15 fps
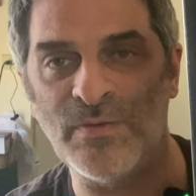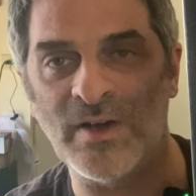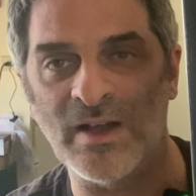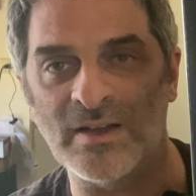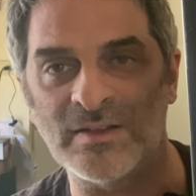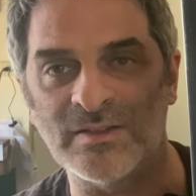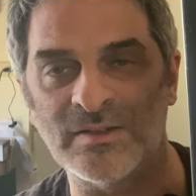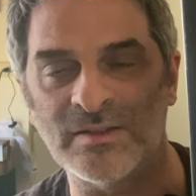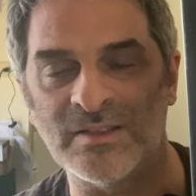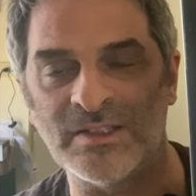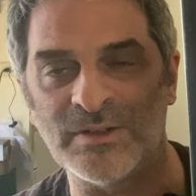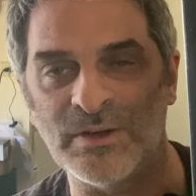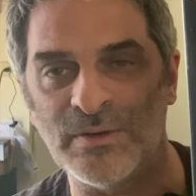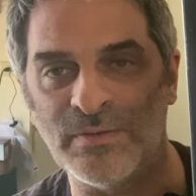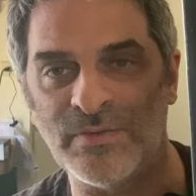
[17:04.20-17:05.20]
fucks,
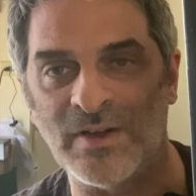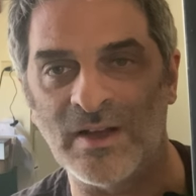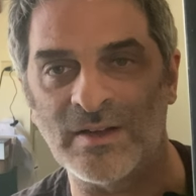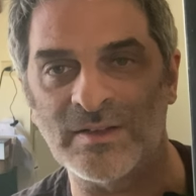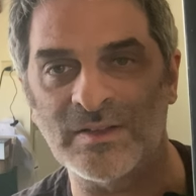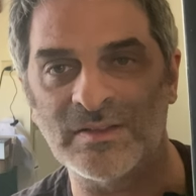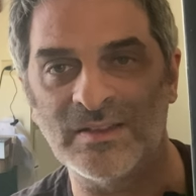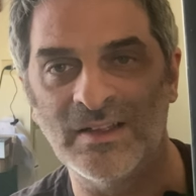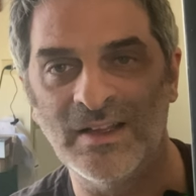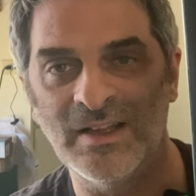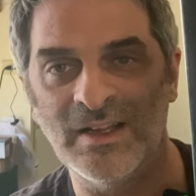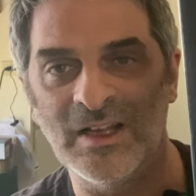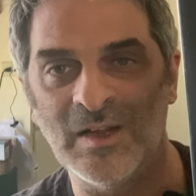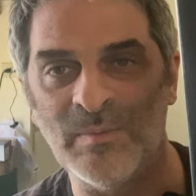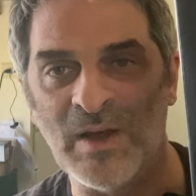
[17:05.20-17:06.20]
zero fucks
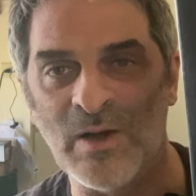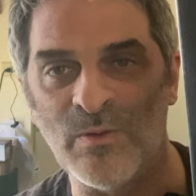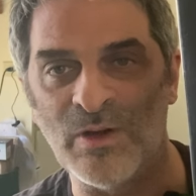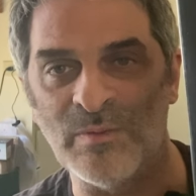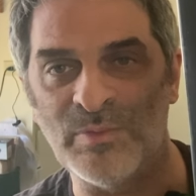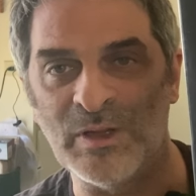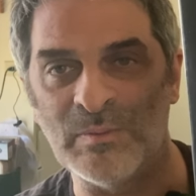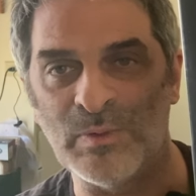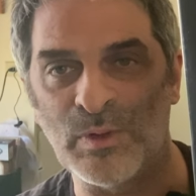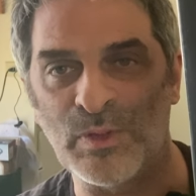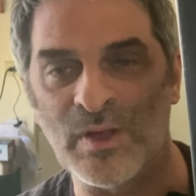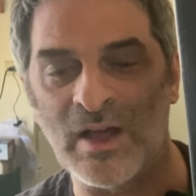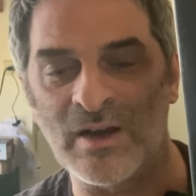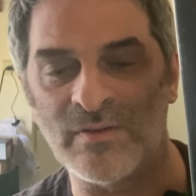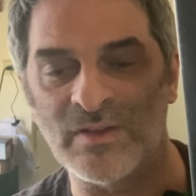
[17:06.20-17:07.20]
about what people
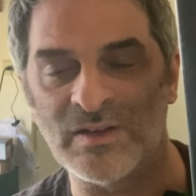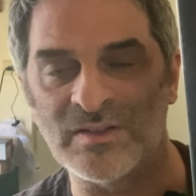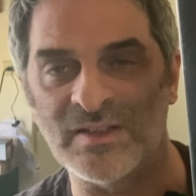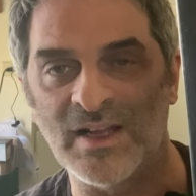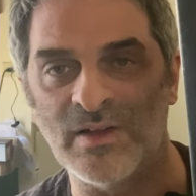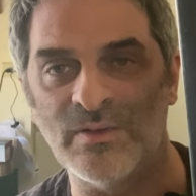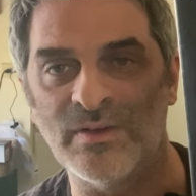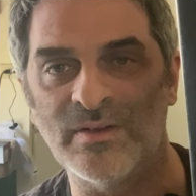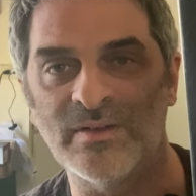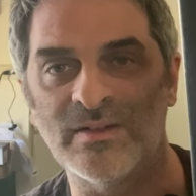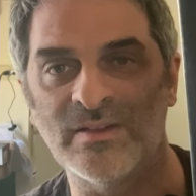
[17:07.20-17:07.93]
thought of their sound.